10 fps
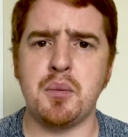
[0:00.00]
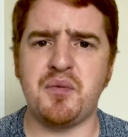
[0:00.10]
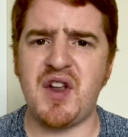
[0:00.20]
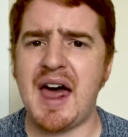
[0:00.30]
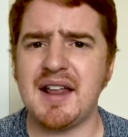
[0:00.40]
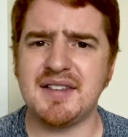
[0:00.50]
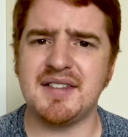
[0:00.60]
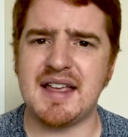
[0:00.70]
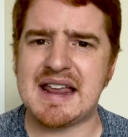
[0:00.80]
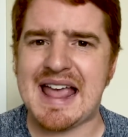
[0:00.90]
Fanatics is
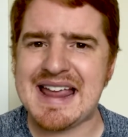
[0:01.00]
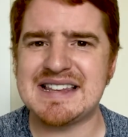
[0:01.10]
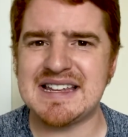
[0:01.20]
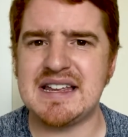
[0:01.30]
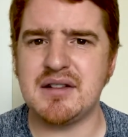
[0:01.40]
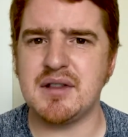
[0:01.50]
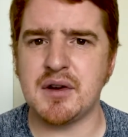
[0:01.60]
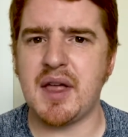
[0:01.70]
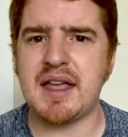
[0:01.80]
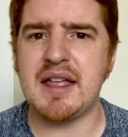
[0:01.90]
like they're
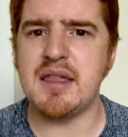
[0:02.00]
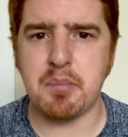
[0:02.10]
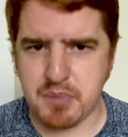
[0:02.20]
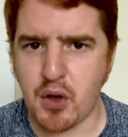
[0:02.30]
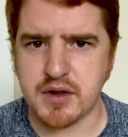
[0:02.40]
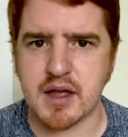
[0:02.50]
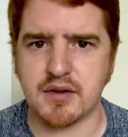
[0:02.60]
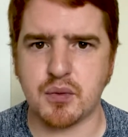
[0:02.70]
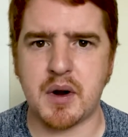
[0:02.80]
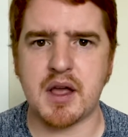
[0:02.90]
like in the
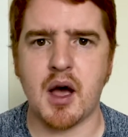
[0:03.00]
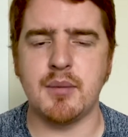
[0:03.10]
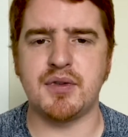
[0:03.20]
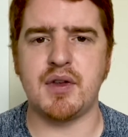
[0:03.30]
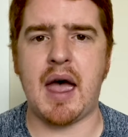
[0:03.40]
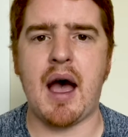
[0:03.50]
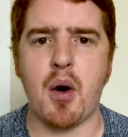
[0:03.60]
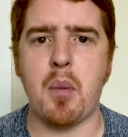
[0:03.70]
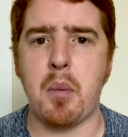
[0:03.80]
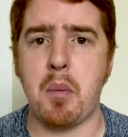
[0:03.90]
billions when it comes to
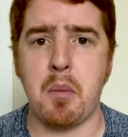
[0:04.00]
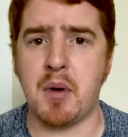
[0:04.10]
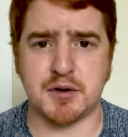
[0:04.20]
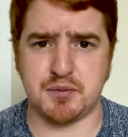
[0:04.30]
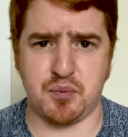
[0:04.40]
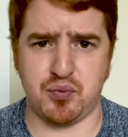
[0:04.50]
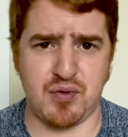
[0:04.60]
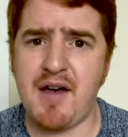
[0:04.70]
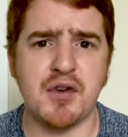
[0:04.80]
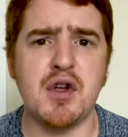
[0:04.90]
how much
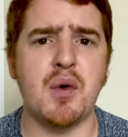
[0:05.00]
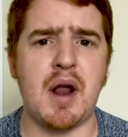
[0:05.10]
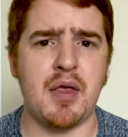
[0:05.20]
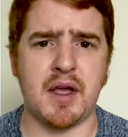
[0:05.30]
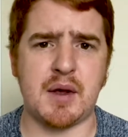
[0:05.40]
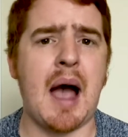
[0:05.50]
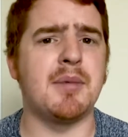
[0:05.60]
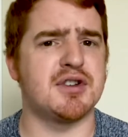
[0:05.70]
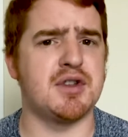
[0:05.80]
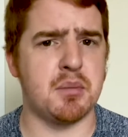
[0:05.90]
revenue and like how
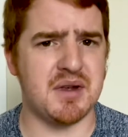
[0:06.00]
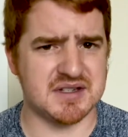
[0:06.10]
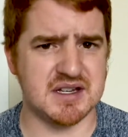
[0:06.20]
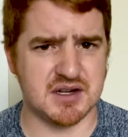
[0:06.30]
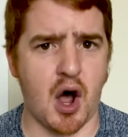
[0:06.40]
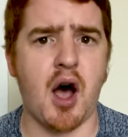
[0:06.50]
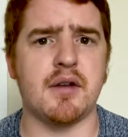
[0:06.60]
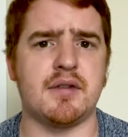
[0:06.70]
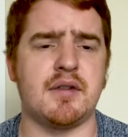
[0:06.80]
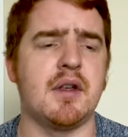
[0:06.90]
much their business
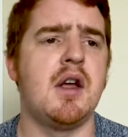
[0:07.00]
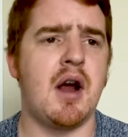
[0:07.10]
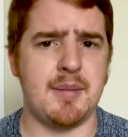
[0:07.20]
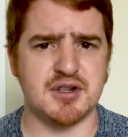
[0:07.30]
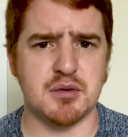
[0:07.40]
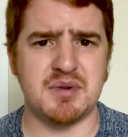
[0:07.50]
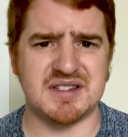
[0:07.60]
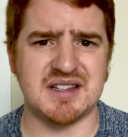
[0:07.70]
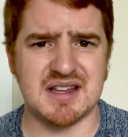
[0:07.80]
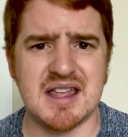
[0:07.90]
costs, how much their
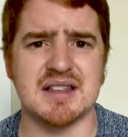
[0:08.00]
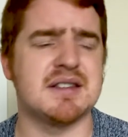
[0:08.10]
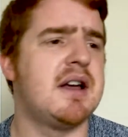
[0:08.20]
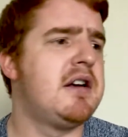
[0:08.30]
business is.